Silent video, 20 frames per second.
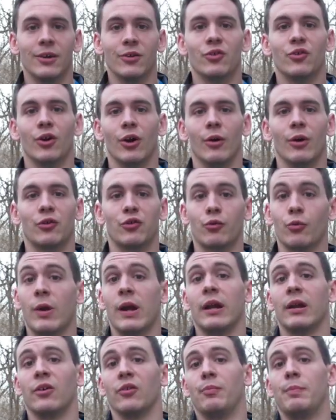So it's
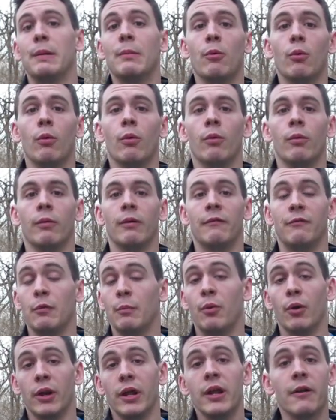great because people, if you
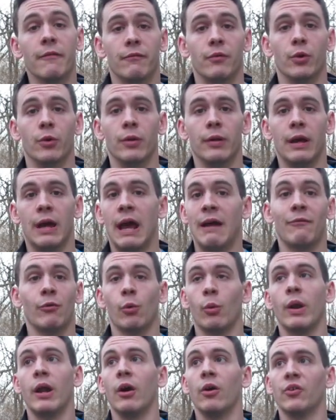put in a food,
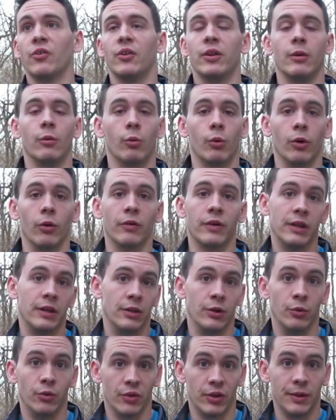everyone else in the world can
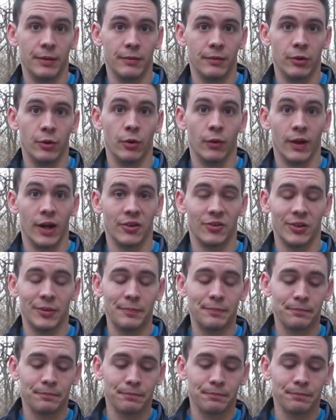utilize it.